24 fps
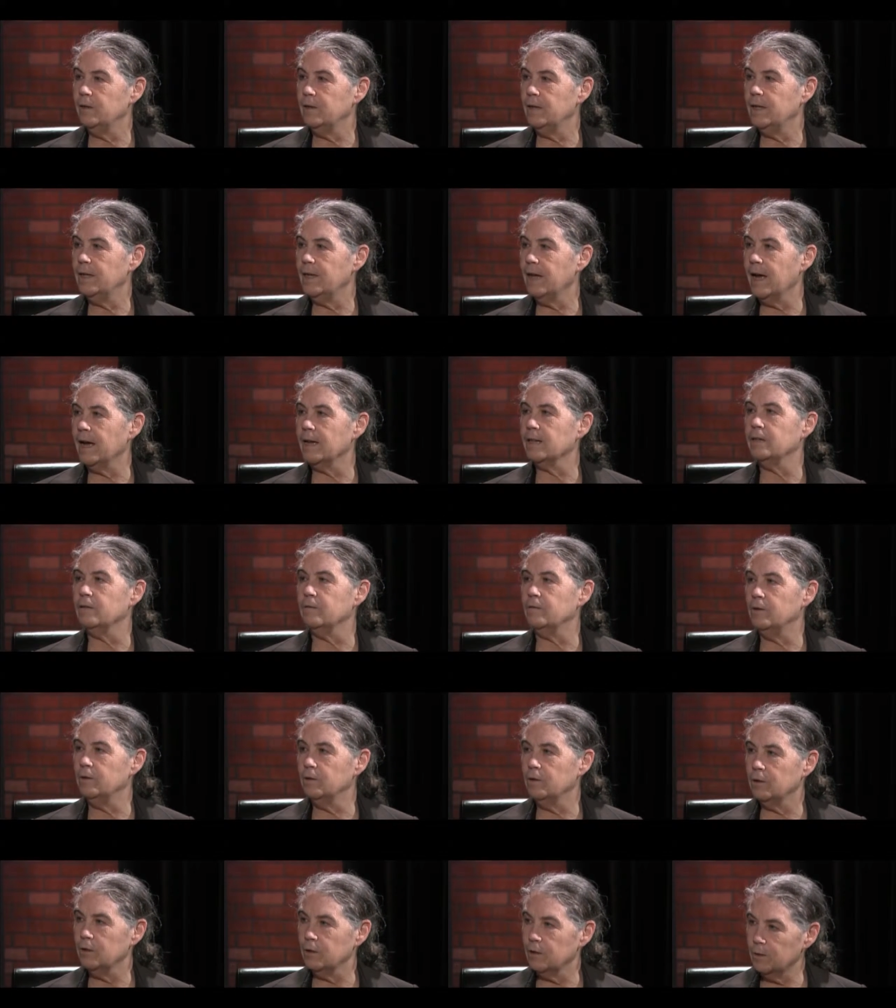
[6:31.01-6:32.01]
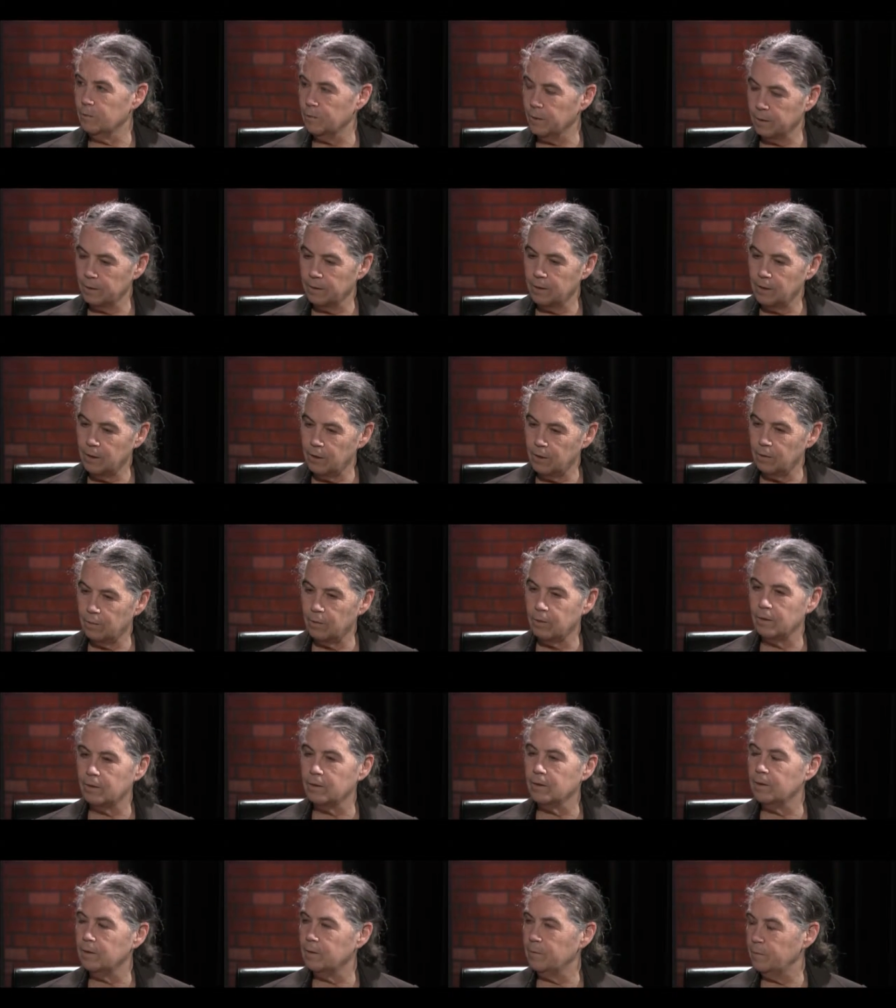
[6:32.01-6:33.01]
the active users, but
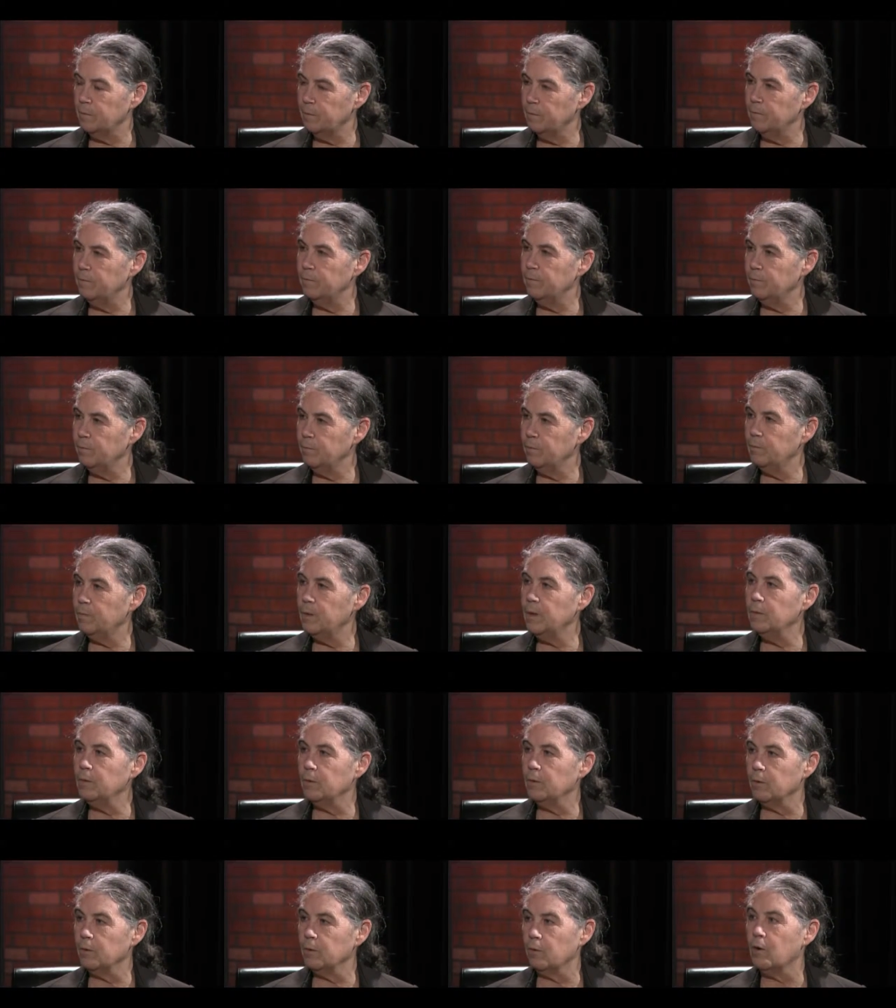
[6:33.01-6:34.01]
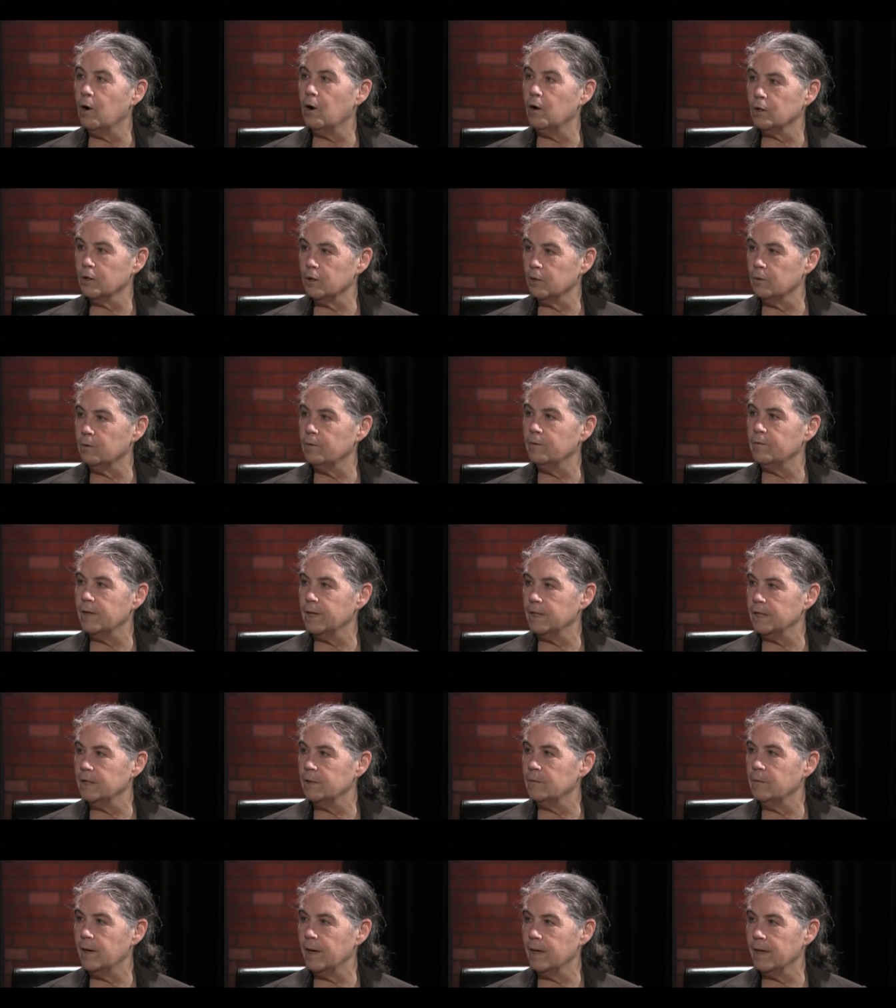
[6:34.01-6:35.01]
the people who are also
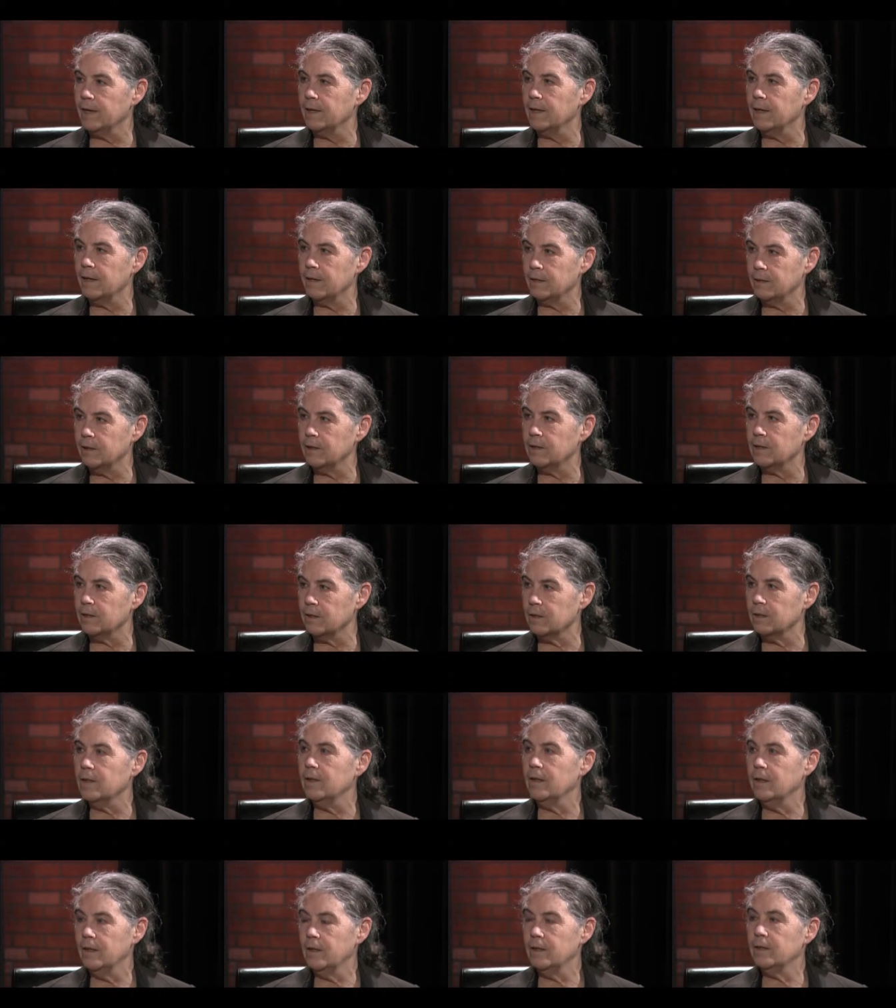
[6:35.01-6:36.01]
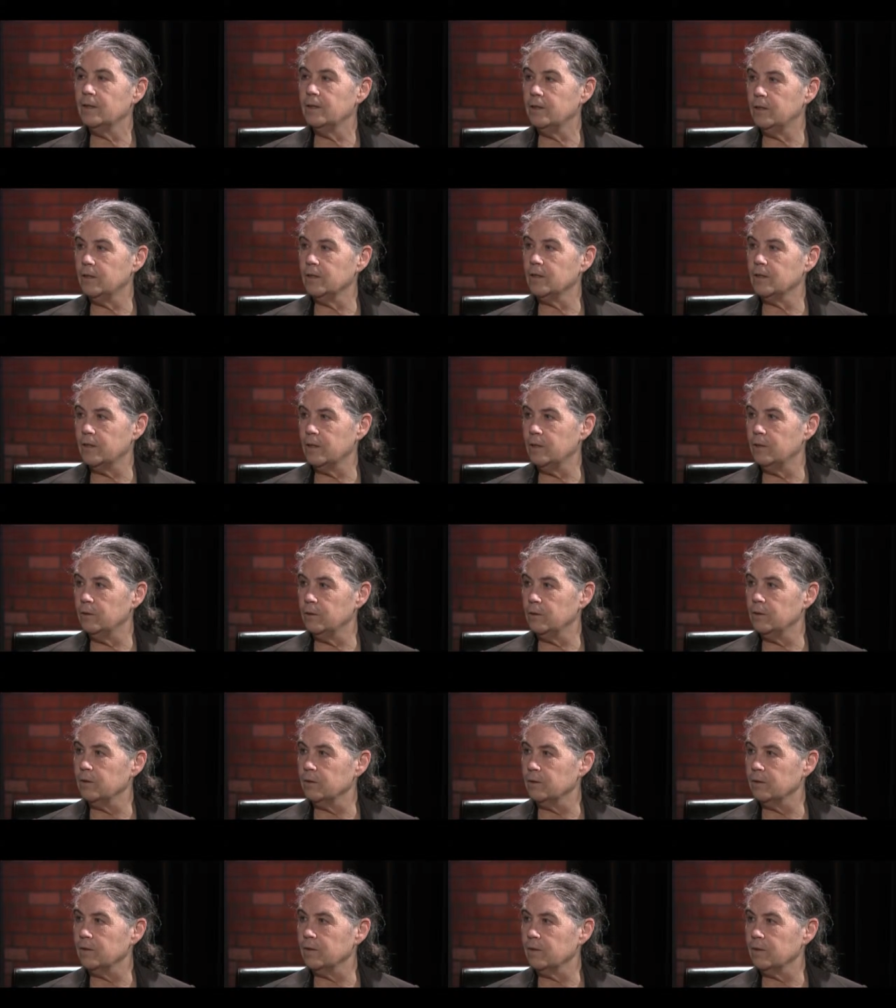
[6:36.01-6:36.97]
affected by it, not just the users.